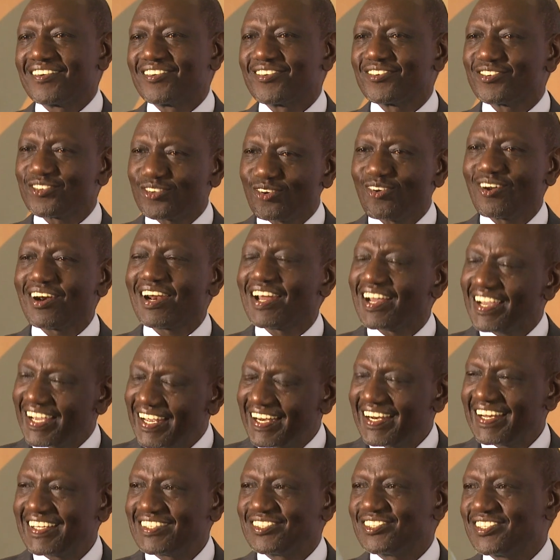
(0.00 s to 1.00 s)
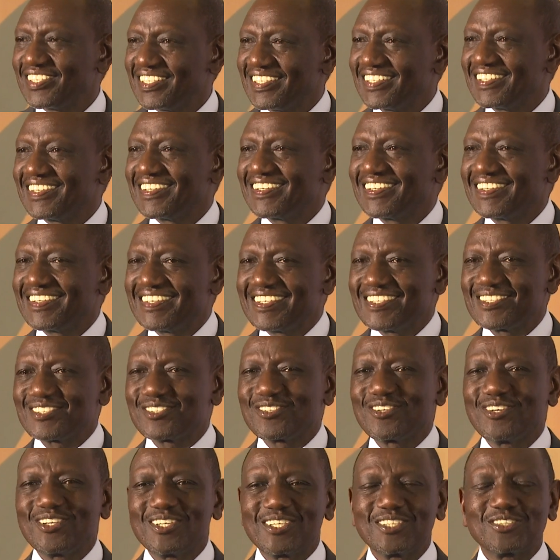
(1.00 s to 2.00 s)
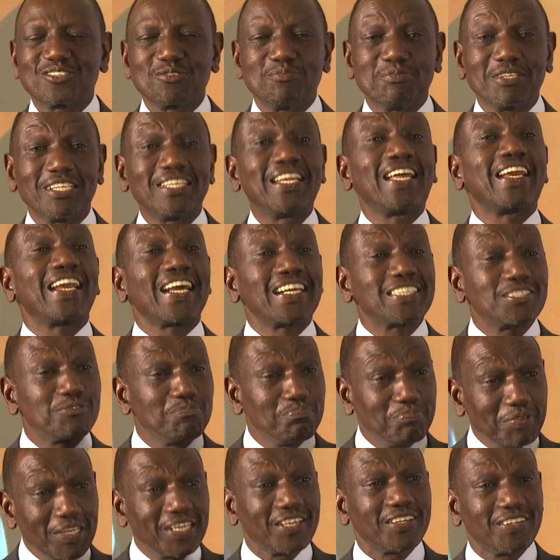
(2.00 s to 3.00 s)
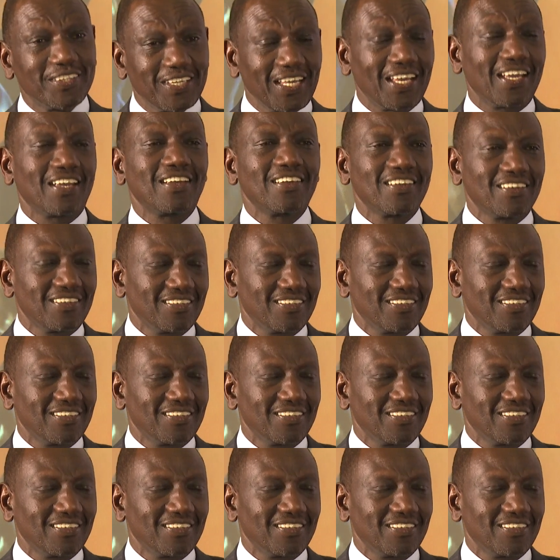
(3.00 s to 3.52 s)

Solar energy is going to be the next big thing